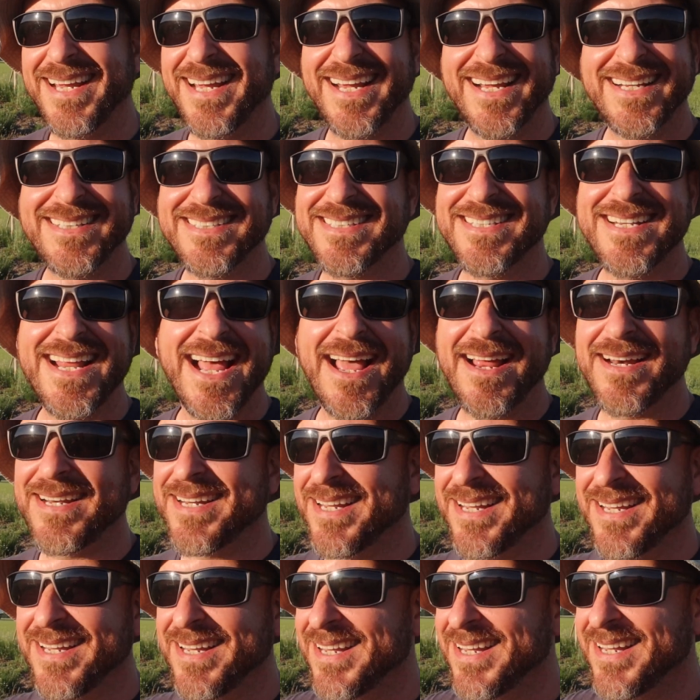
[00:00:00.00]
it's not
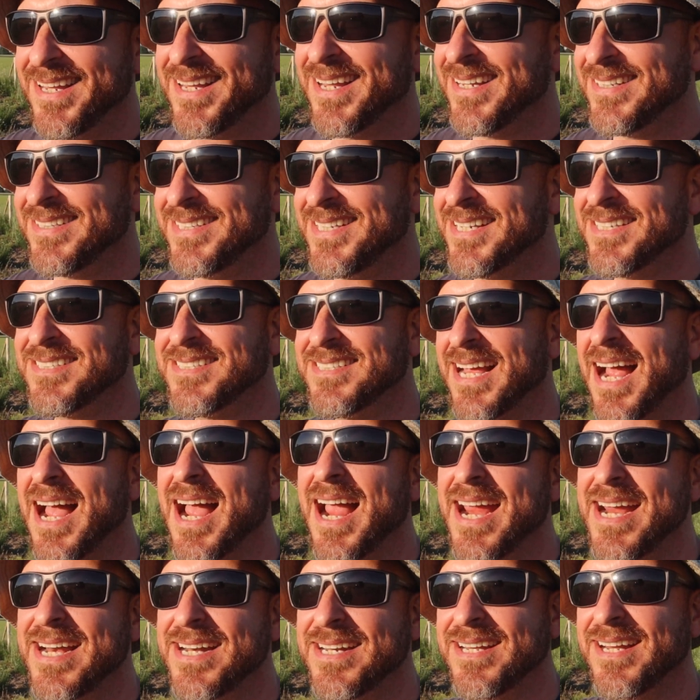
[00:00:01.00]

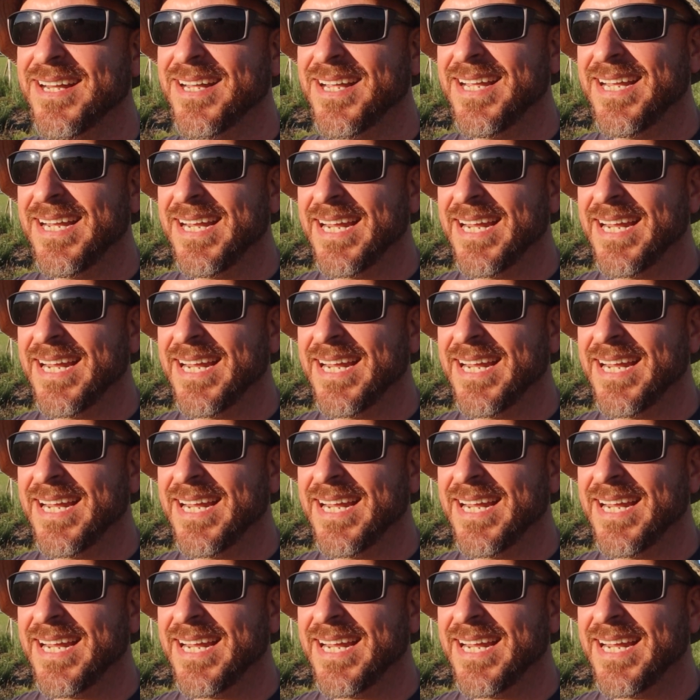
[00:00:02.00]
designed